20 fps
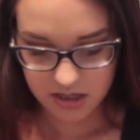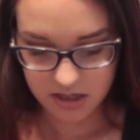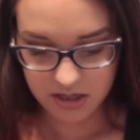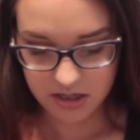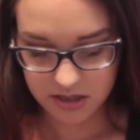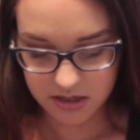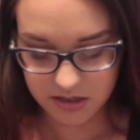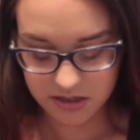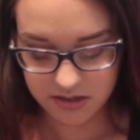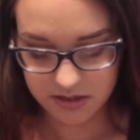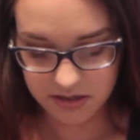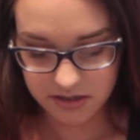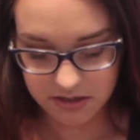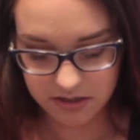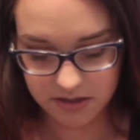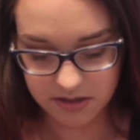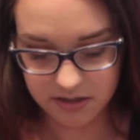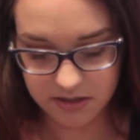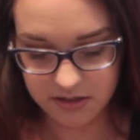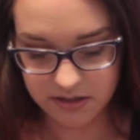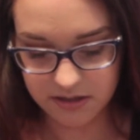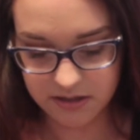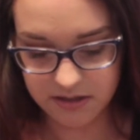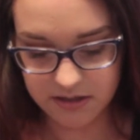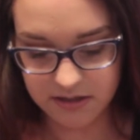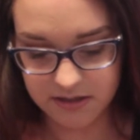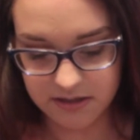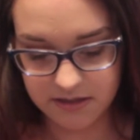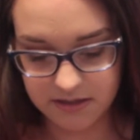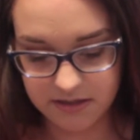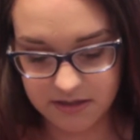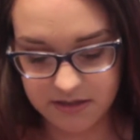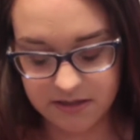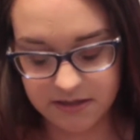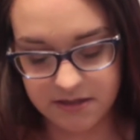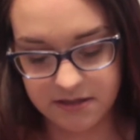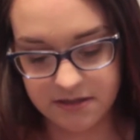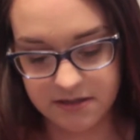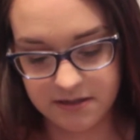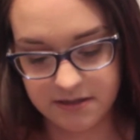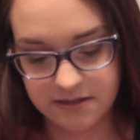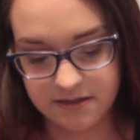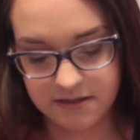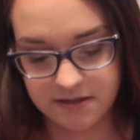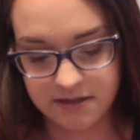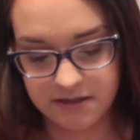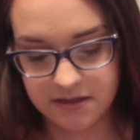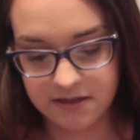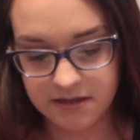[no speech]